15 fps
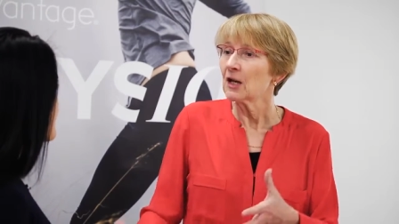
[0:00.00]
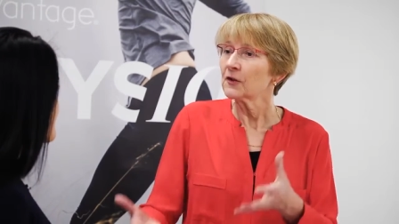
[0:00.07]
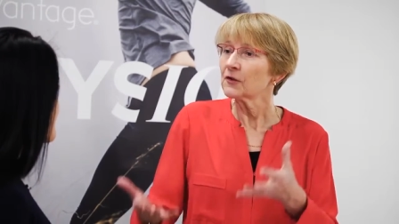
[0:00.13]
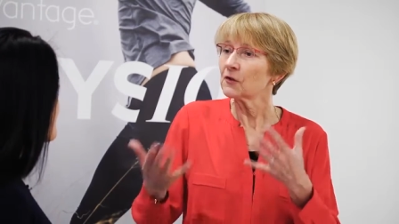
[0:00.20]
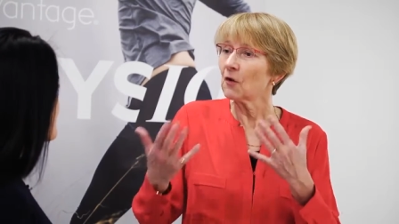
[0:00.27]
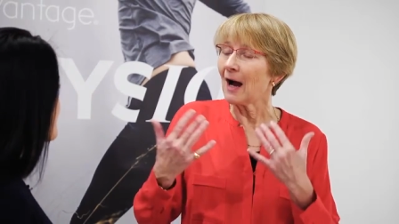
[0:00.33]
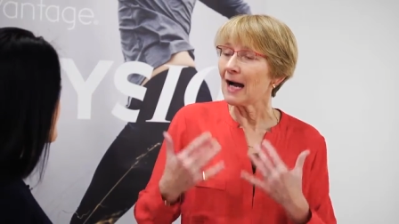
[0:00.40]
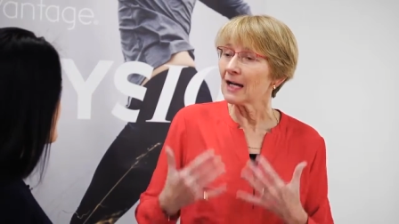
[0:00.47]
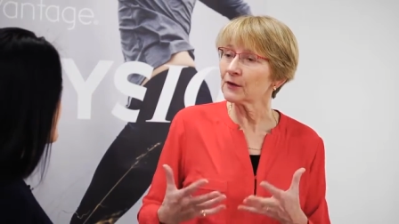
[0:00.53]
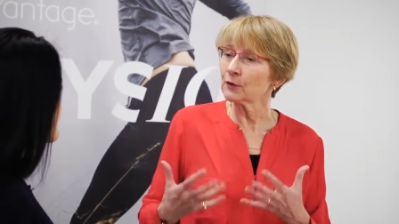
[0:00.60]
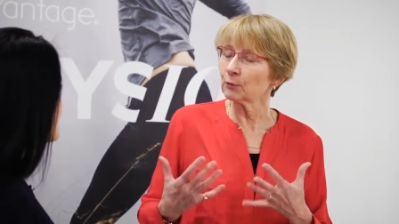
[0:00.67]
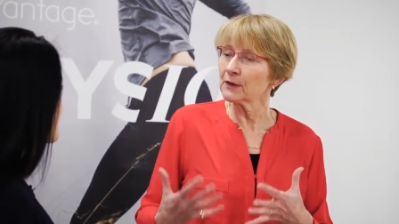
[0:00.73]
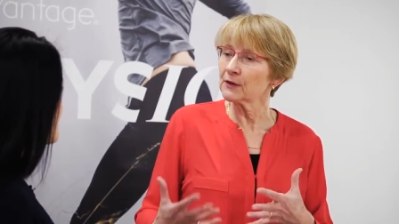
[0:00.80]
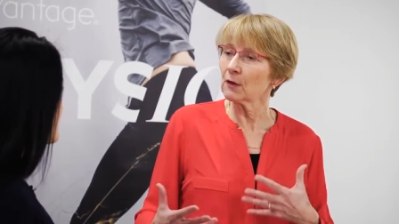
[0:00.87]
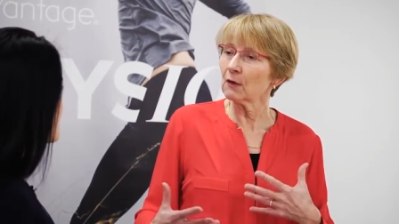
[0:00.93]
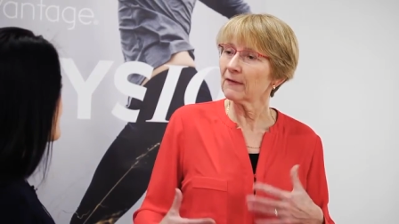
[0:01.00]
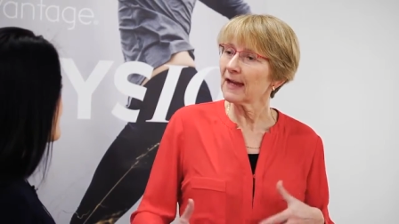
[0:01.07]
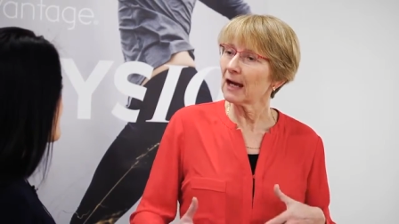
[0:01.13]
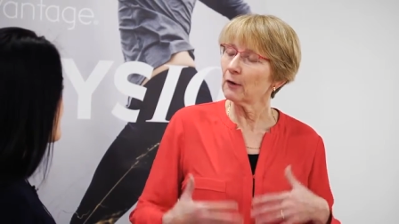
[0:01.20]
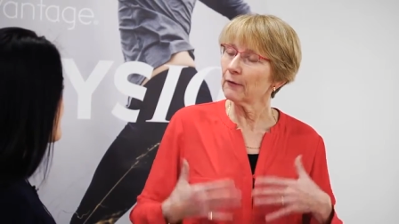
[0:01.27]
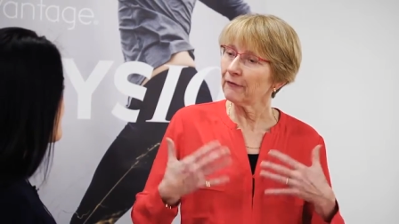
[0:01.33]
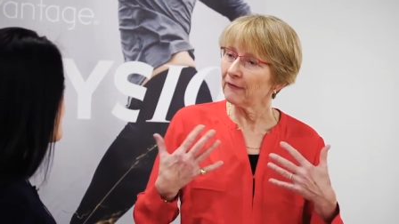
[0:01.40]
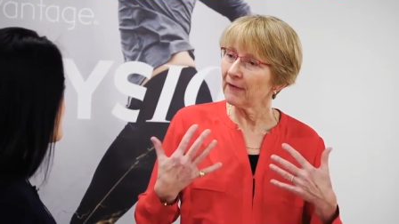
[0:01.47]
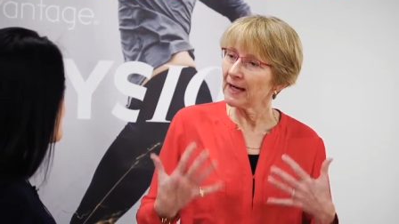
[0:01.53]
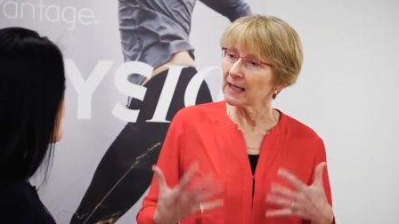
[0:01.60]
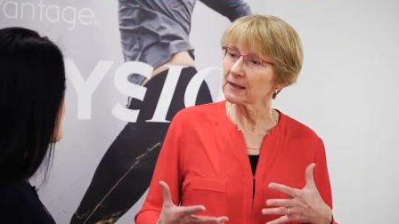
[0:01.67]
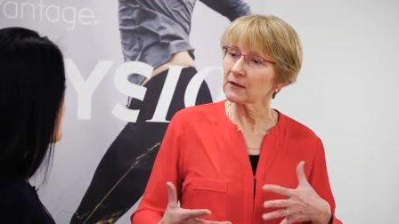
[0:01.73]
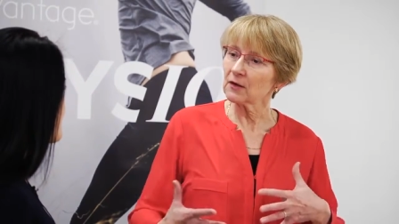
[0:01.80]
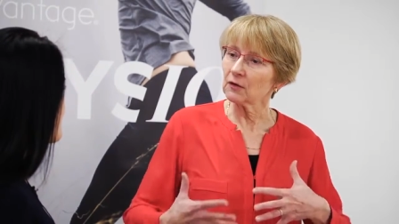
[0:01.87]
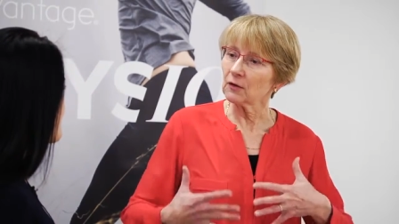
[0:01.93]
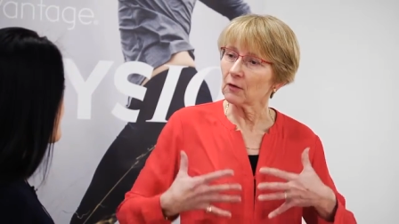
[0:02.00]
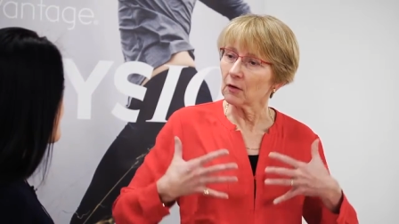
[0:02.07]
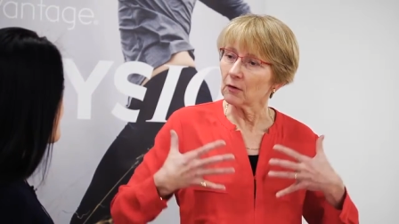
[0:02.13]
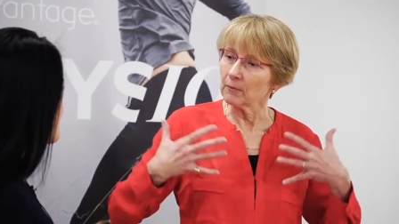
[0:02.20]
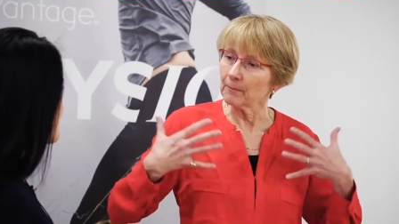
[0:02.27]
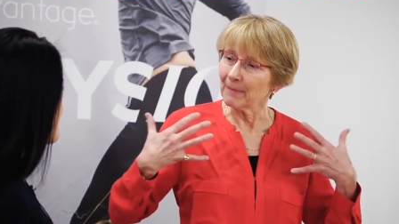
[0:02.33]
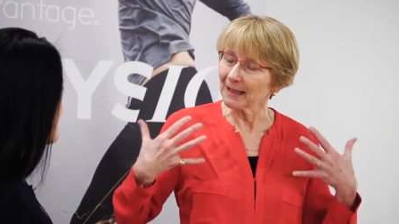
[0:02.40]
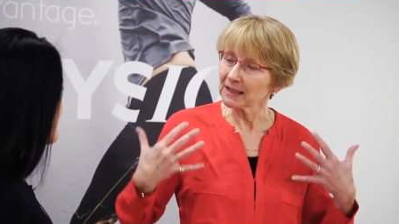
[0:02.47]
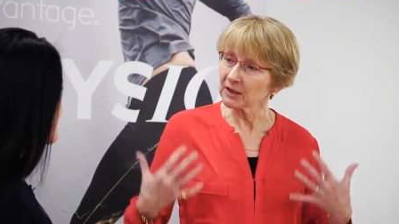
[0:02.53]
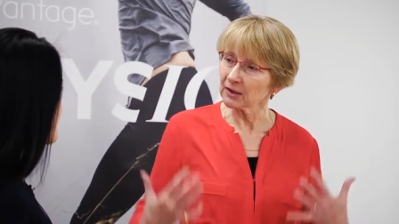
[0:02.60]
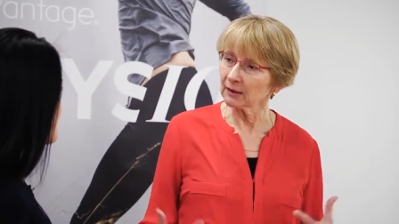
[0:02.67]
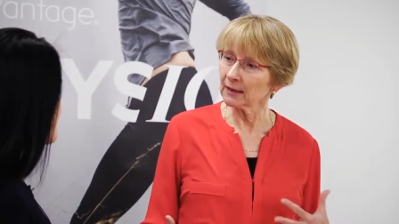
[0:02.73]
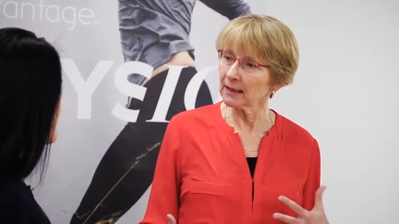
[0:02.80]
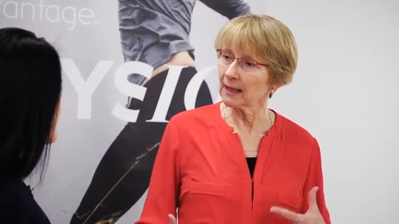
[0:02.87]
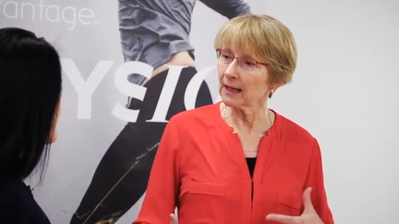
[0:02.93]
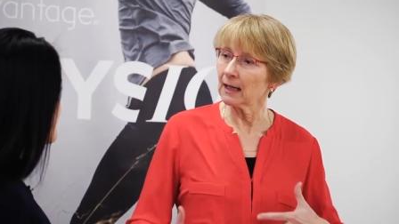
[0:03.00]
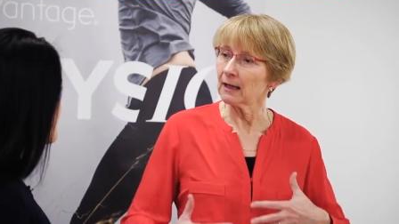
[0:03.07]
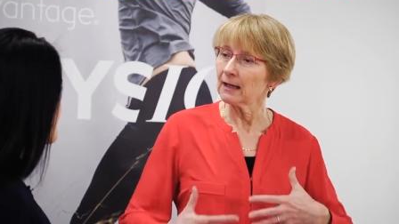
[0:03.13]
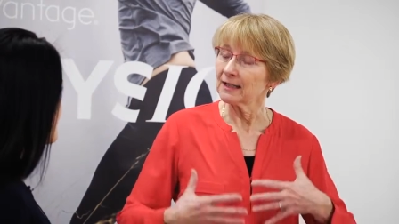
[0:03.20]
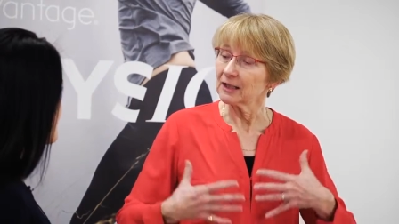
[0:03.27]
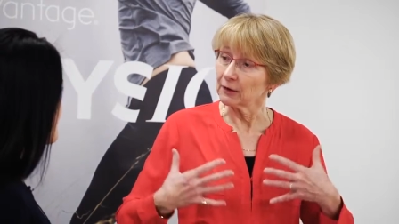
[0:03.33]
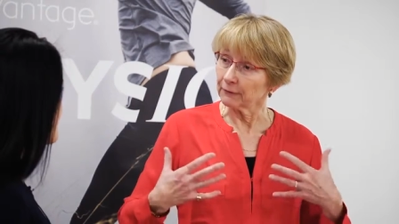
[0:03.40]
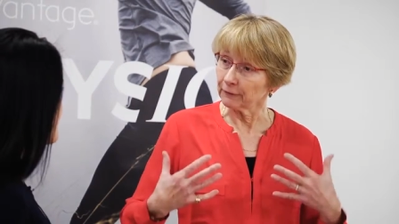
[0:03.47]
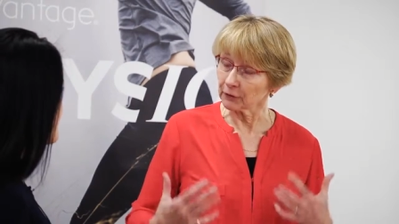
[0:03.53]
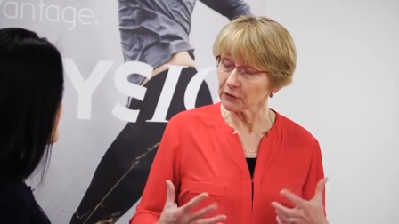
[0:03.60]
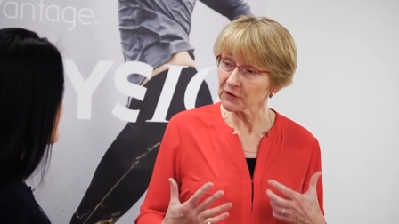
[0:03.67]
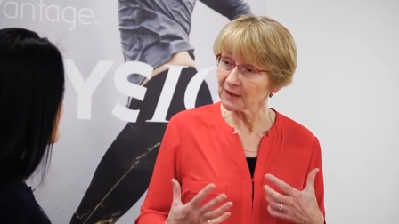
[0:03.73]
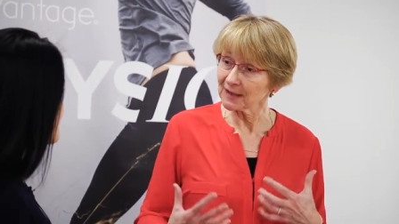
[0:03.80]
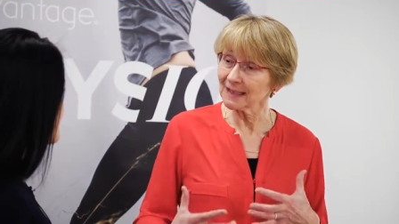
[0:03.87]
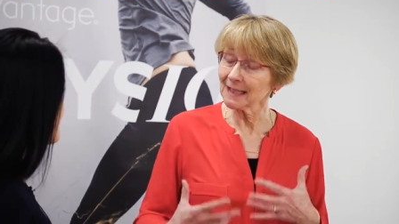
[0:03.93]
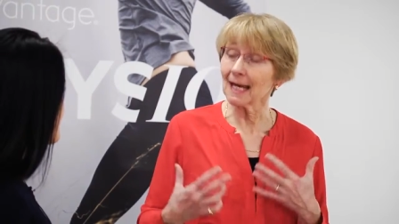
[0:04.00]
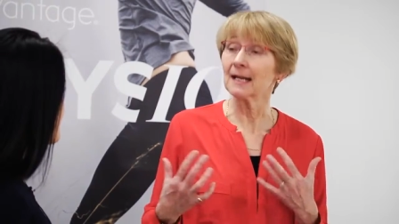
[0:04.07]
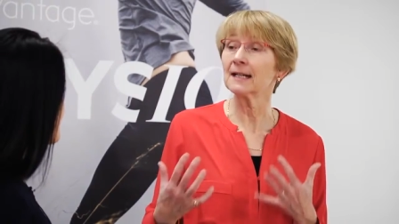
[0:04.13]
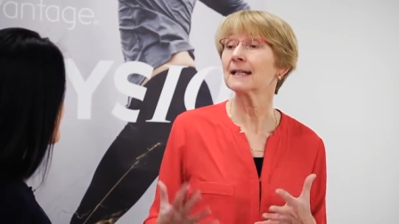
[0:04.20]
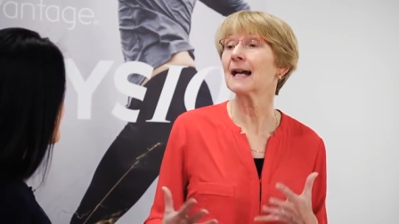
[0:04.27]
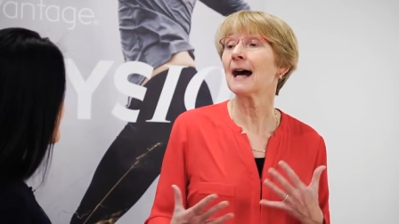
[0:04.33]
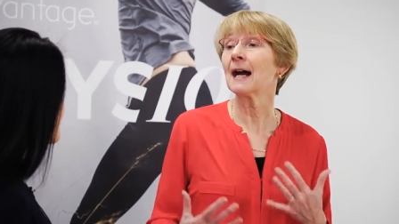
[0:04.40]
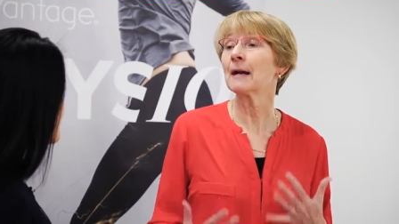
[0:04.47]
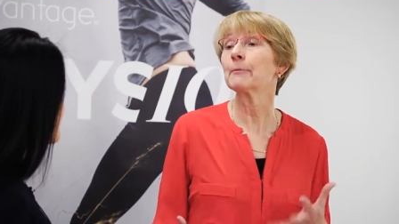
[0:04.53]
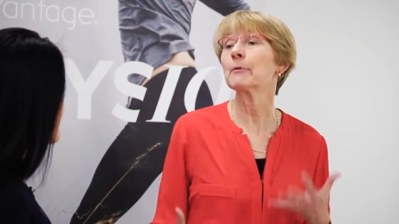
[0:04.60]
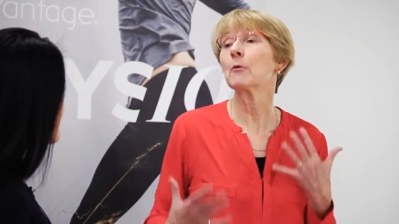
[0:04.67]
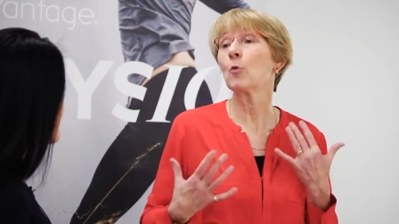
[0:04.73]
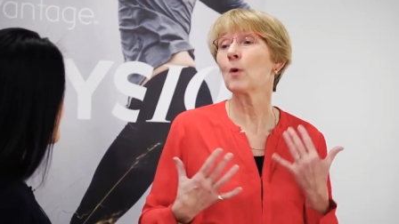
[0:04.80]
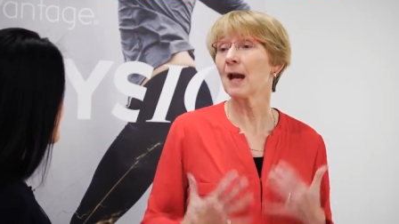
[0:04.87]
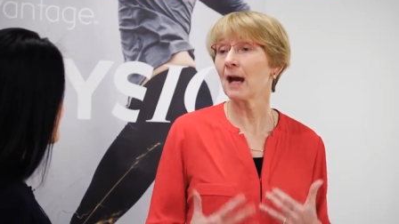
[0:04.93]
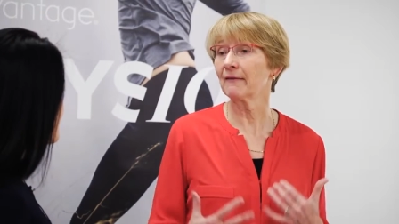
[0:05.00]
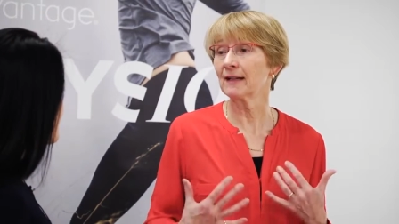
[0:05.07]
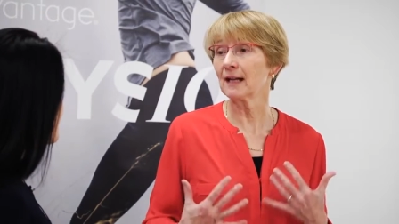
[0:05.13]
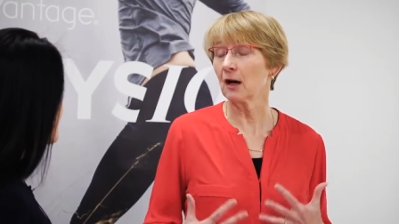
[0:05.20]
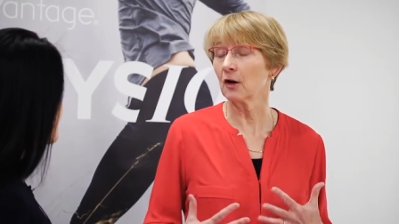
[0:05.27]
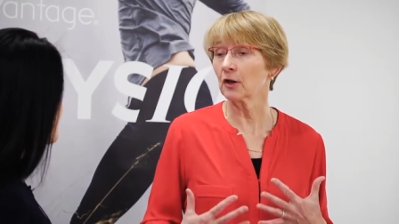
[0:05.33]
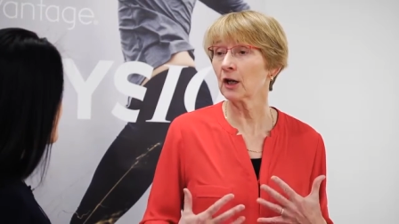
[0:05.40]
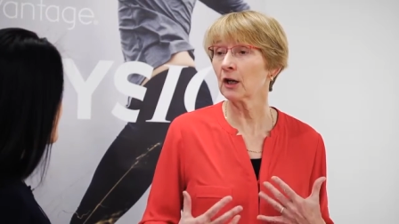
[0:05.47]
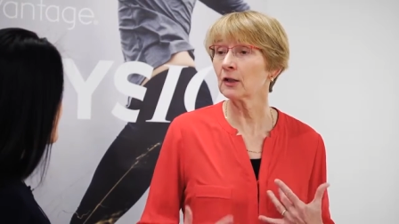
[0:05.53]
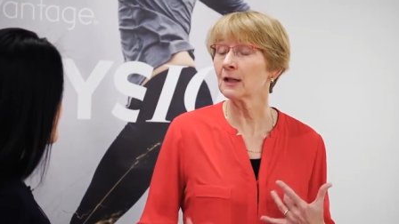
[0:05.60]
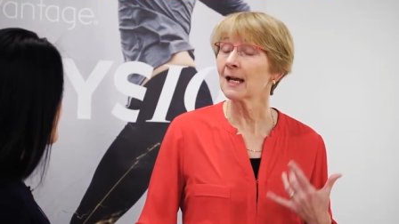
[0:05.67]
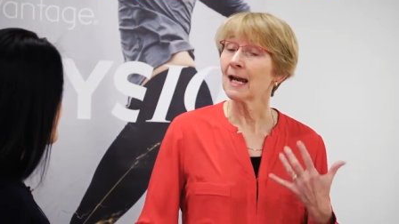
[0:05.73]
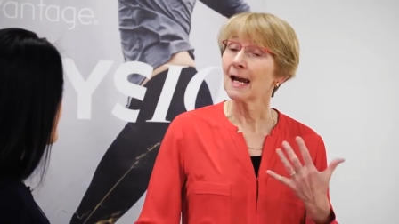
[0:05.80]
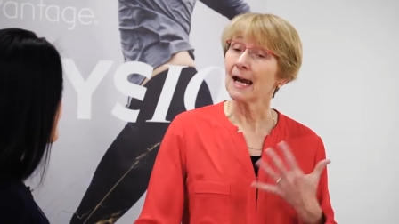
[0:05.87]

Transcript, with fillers: So mm-hmm. as a result, that affects the bacteria diversity and type we have in our gut.